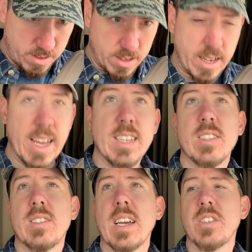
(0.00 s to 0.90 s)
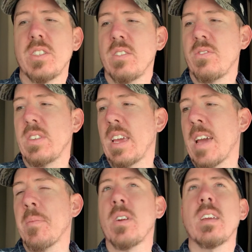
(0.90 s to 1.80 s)
today's session of
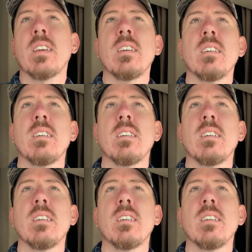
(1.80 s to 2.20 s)
yammering.